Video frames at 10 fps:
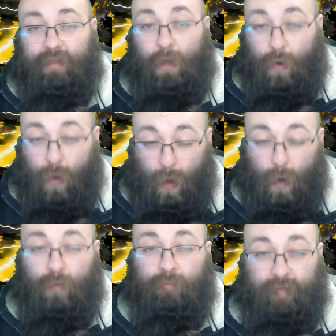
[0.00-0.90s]
they're
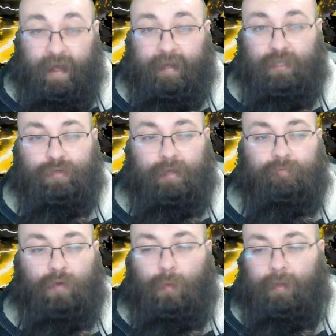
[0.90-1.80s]
all very
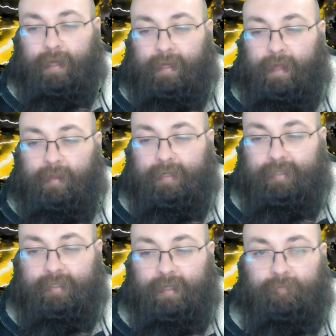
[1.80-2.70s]
straightforward. Again,
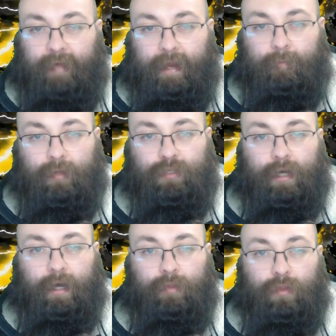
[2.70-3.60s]
this is a very much
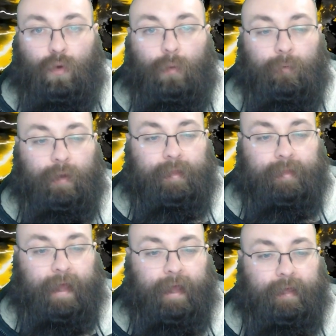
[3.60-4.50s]
a no-brain
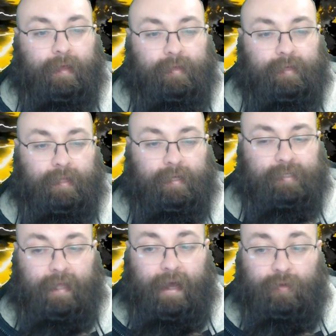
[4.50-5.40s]
deck kind of
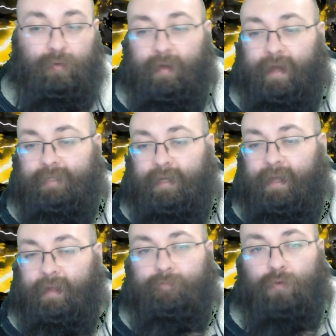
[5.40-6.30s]
scenario. It's a
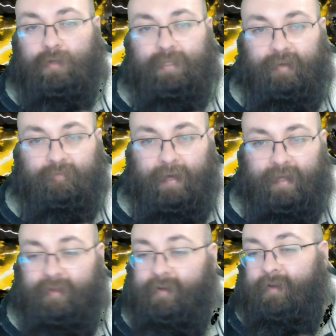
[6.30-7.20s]
kind of forte of
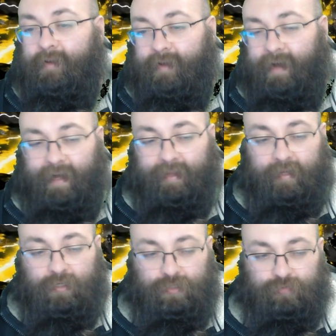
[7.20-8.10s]
mine, and
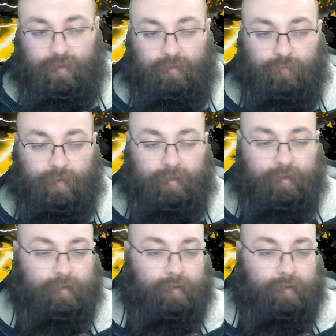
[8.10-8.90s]
let's just run through it.